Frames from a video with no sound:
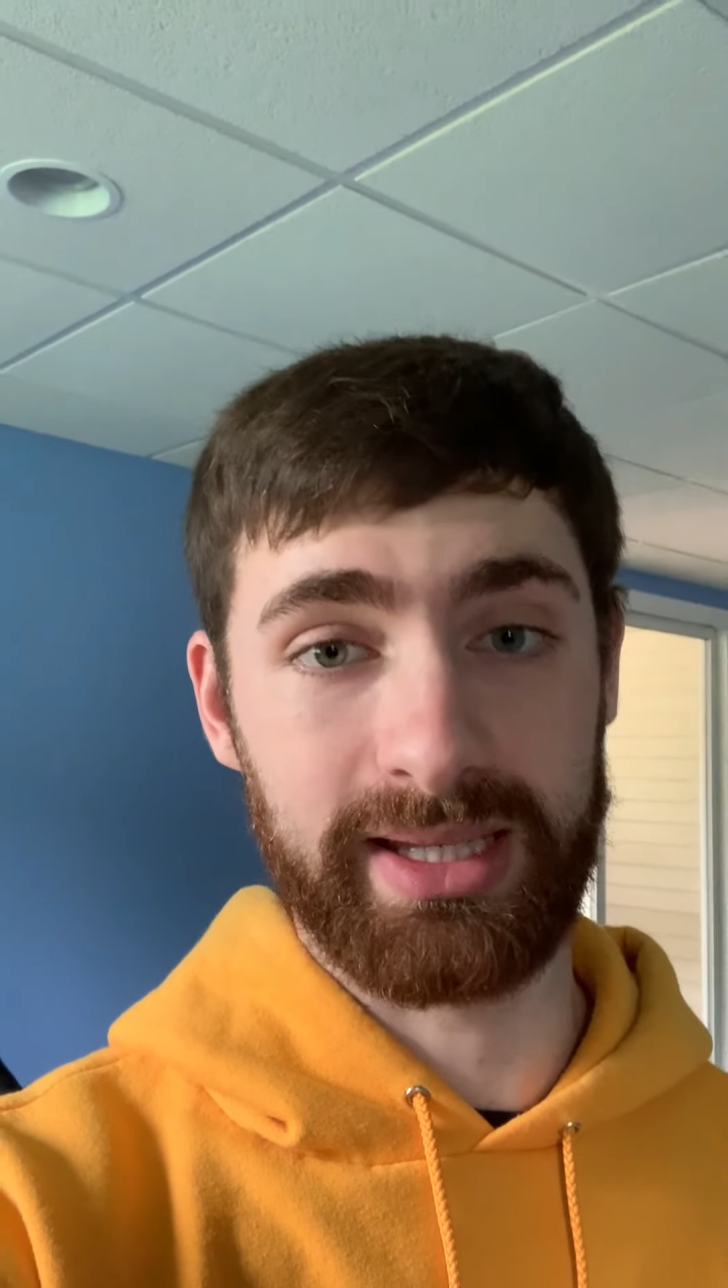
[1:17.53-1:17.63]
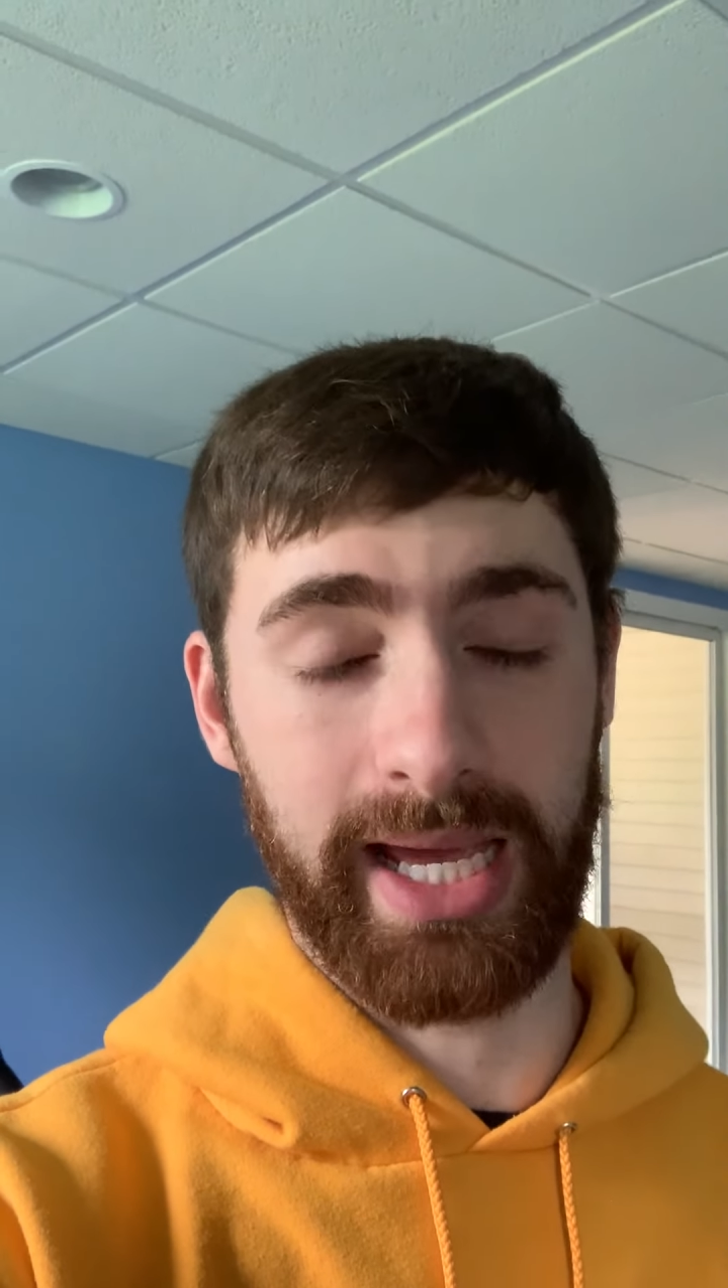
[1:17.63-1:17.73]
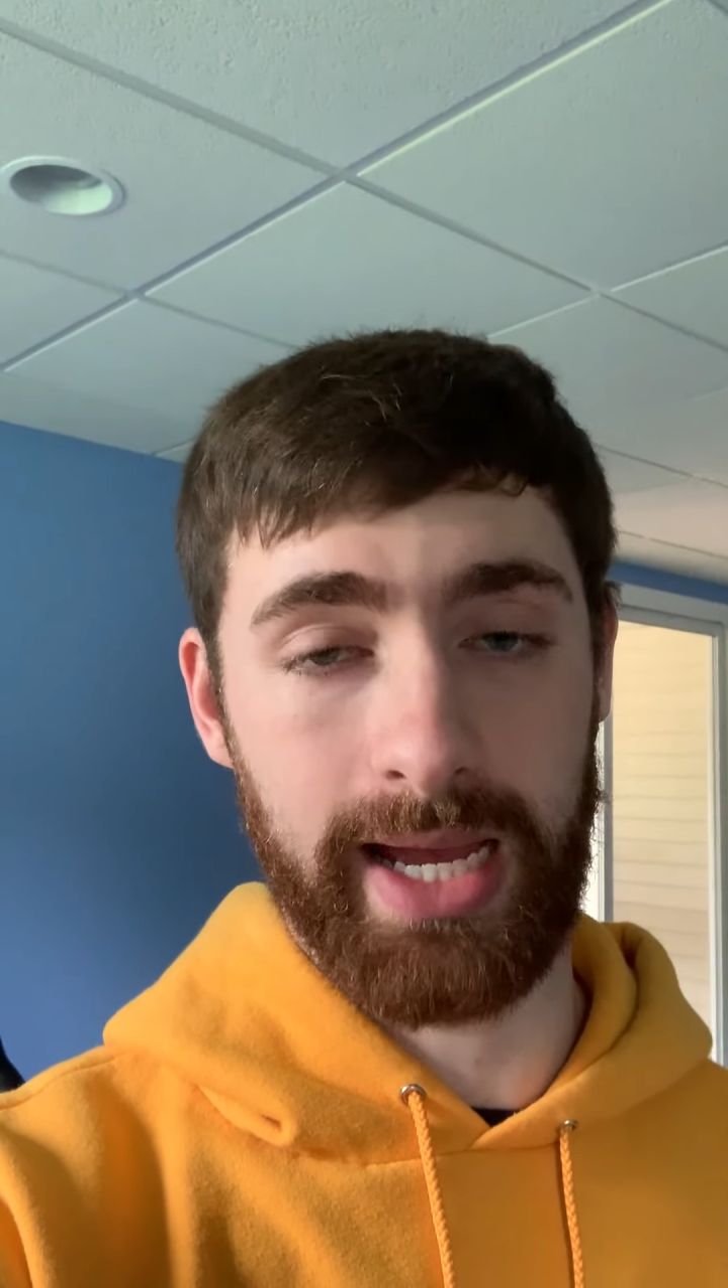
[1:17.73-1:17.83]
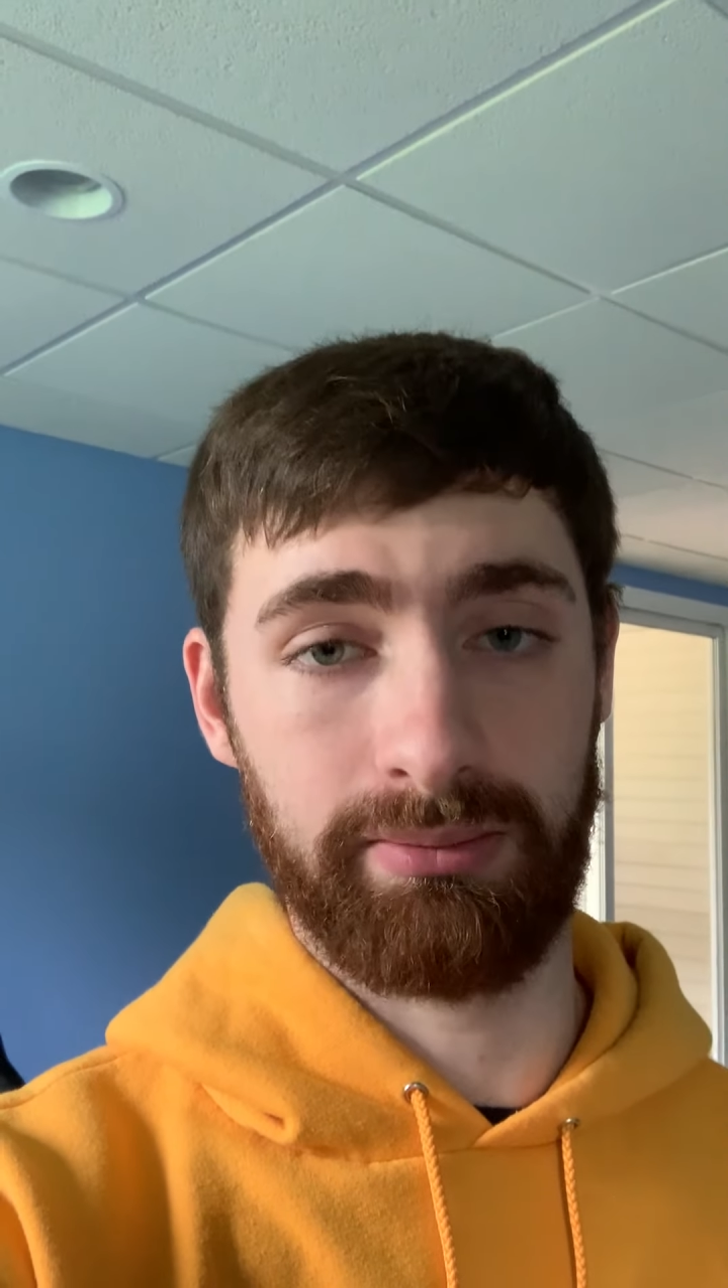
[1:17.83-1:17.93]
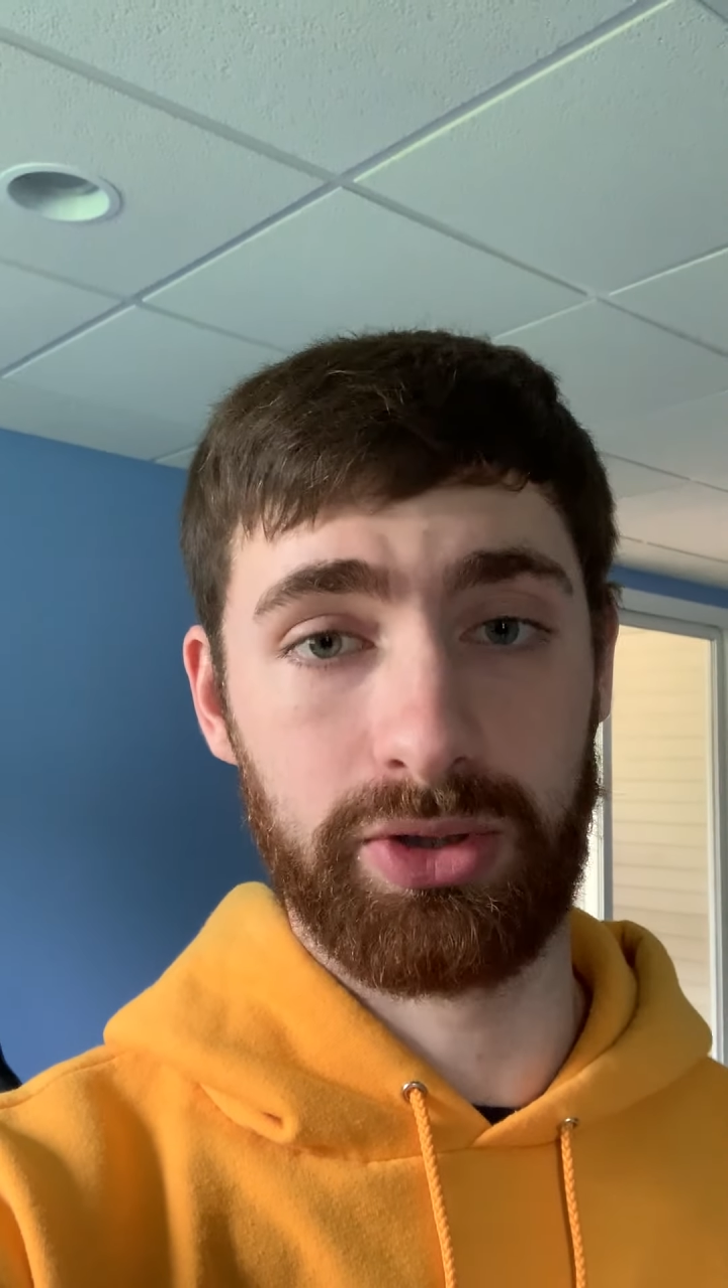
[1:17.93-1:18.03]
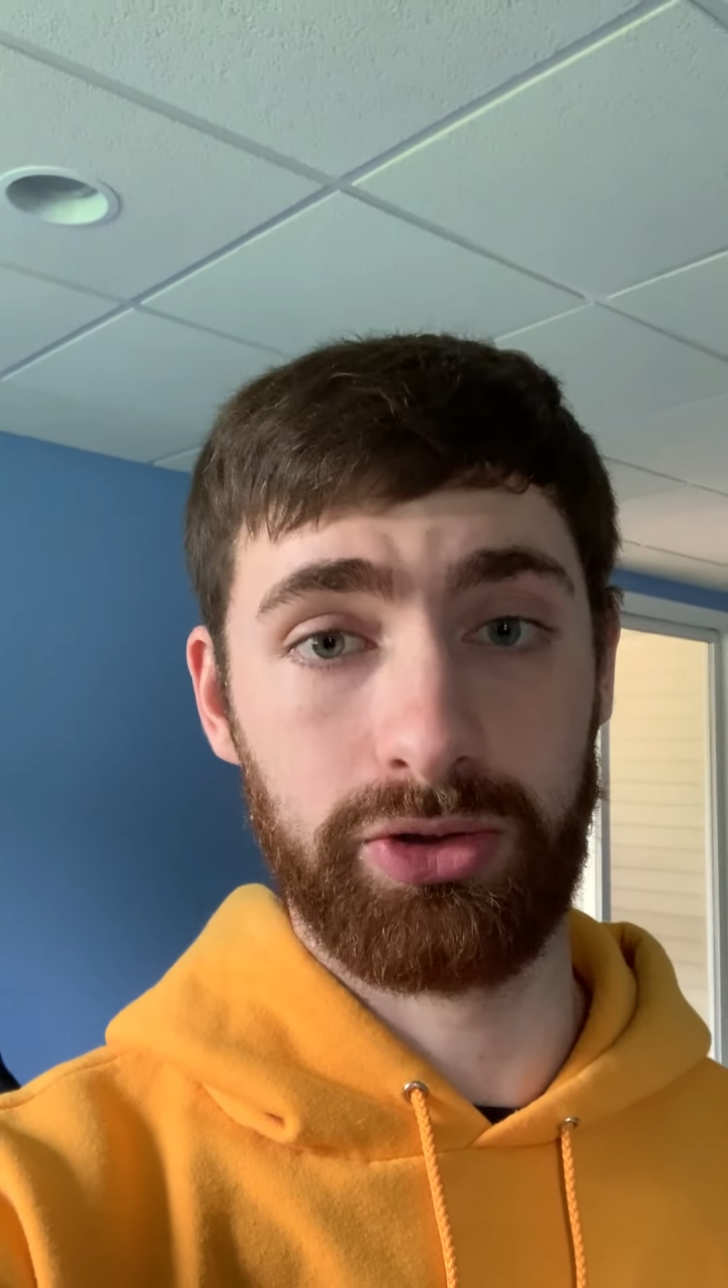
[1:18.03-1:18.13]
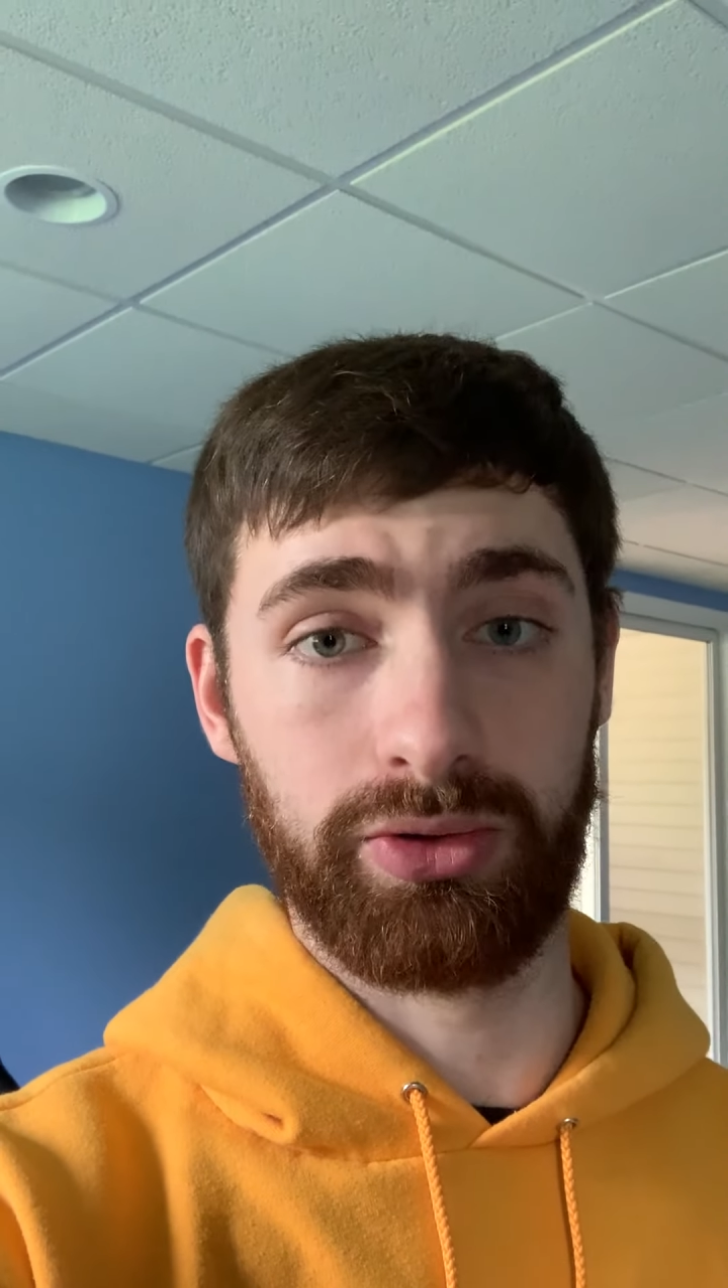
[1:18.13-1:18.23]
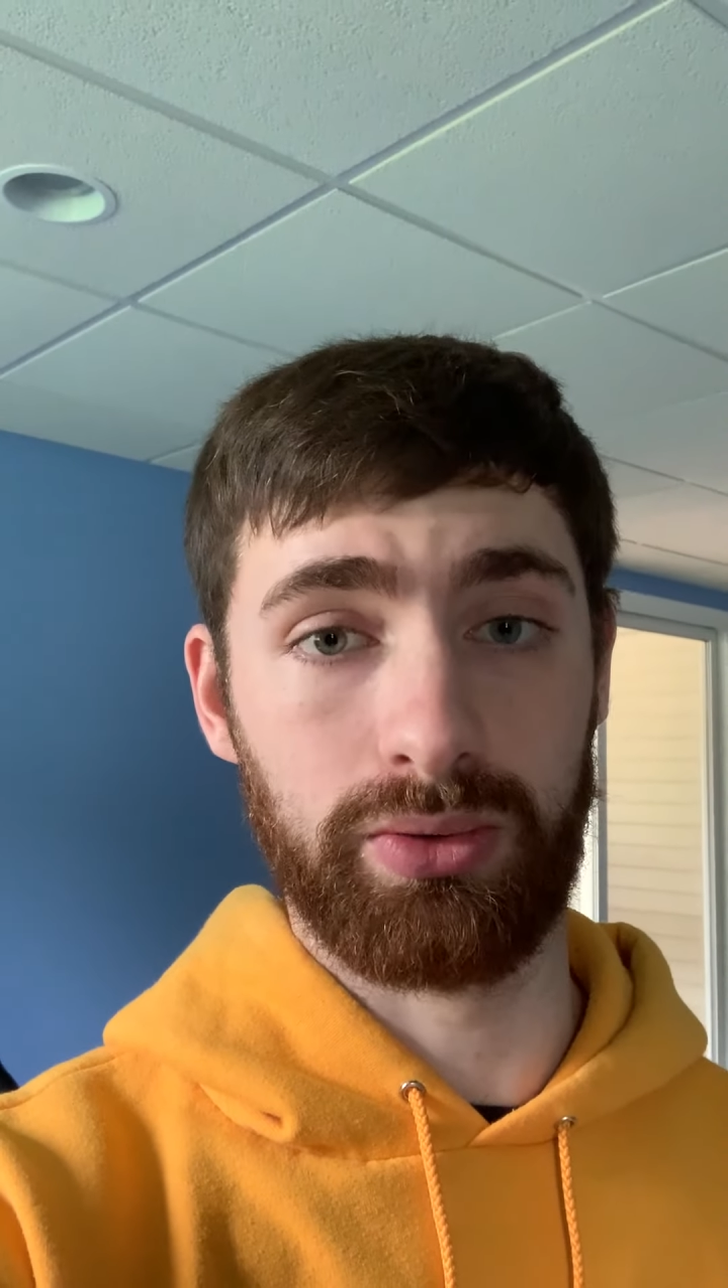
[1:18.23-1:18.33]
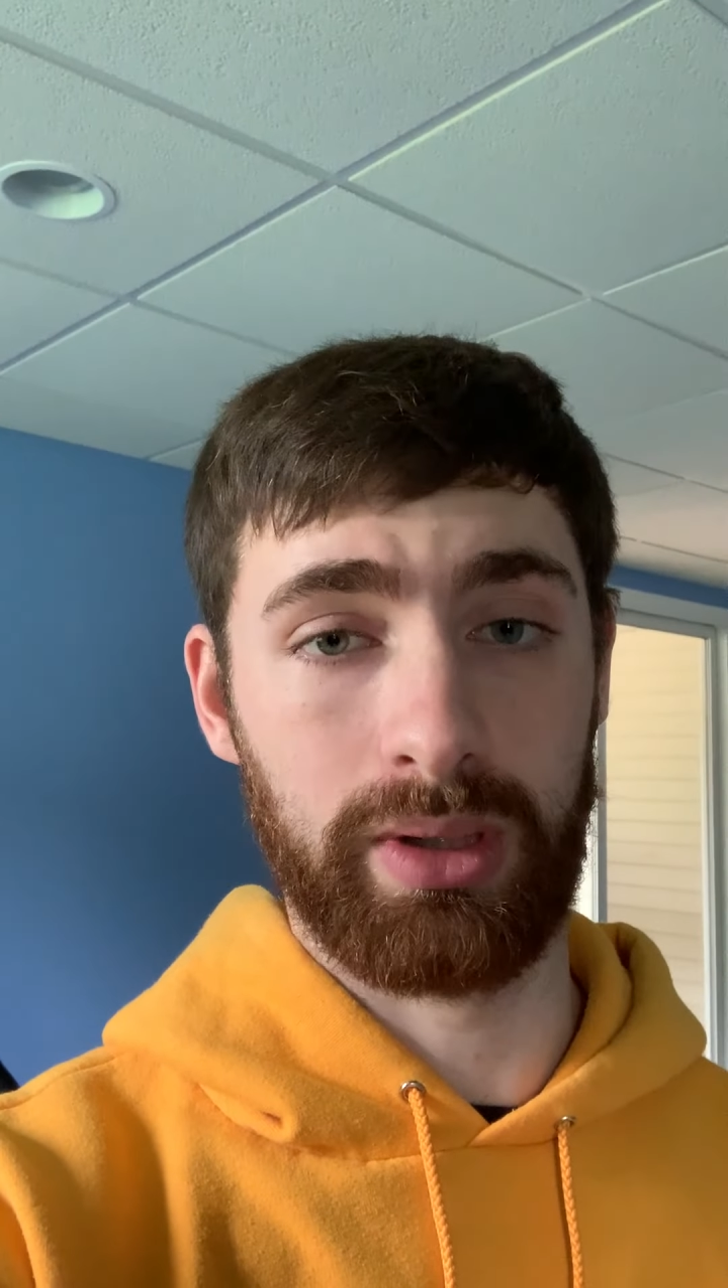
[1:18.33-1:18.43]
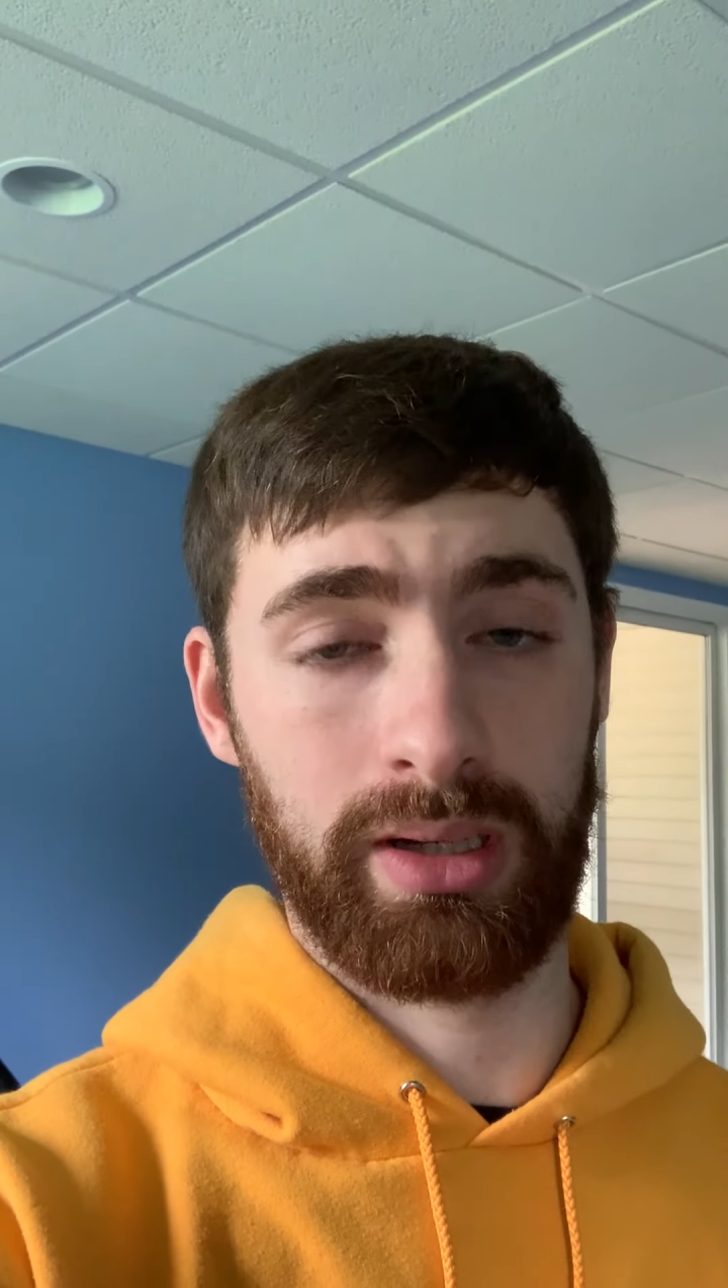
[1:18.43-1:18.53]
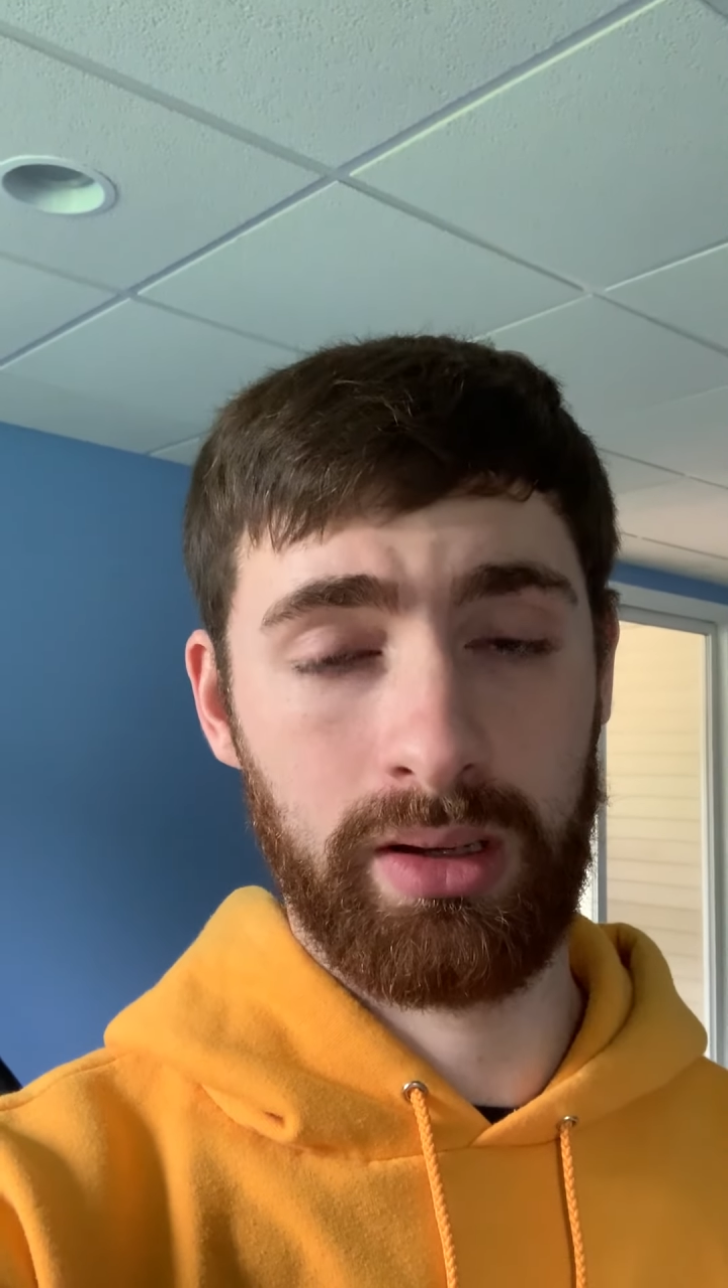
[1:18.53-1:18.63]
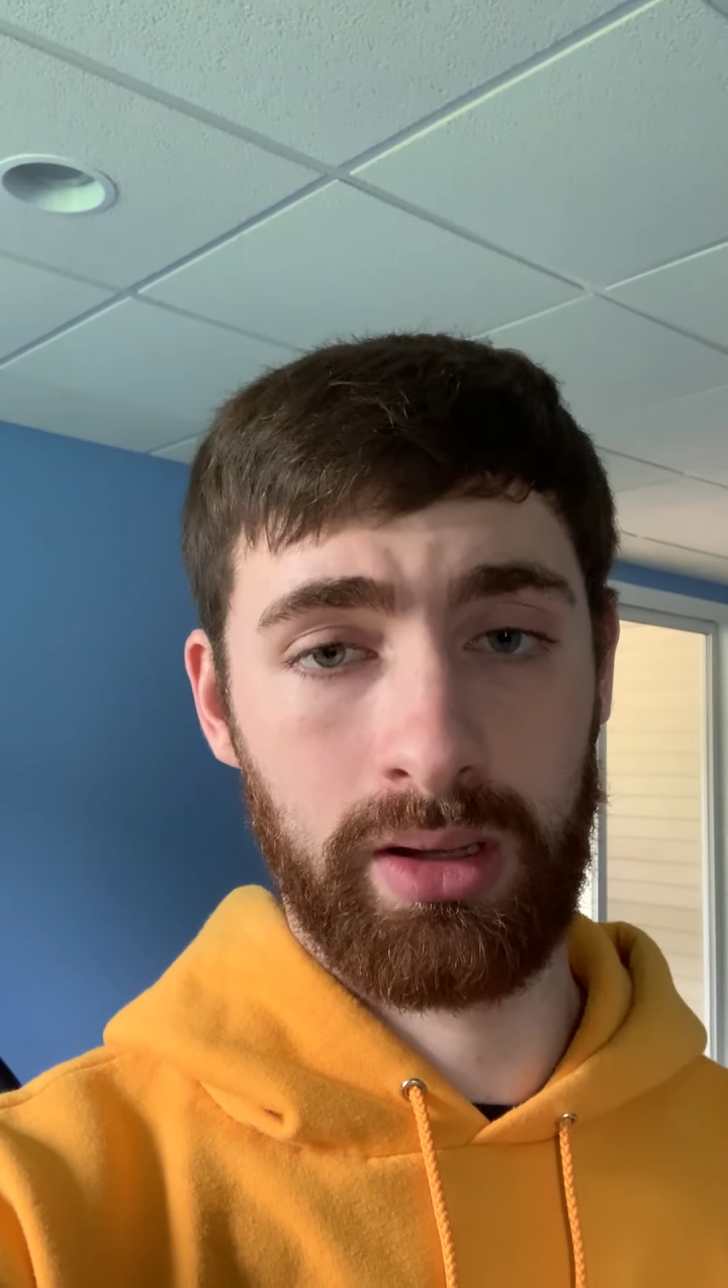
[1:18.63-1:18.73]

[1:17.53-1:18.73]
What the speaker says: game to